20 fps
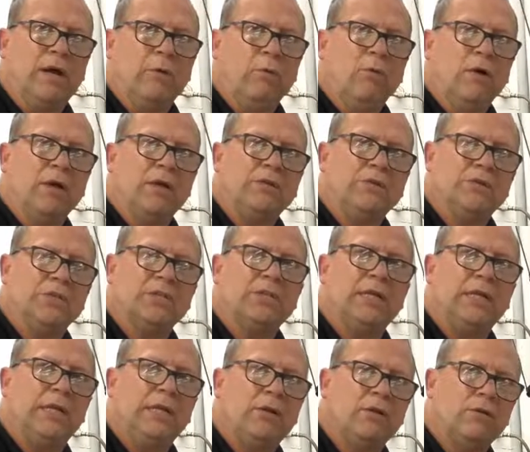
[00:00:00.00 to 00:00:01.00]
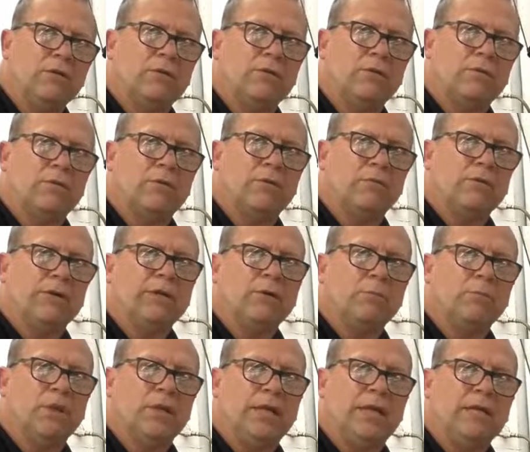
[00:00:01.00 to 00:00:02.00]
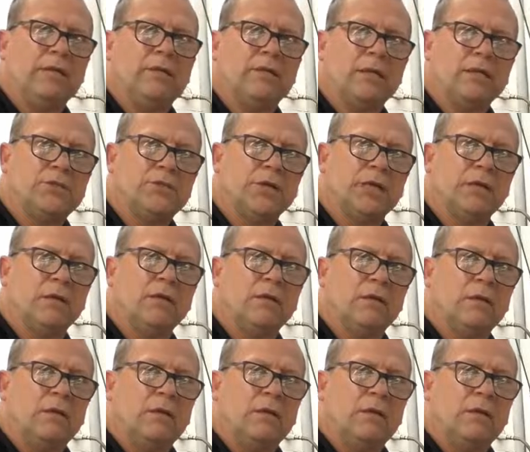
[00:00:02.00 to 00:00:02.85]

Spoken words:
I want to just hear the reel blade touching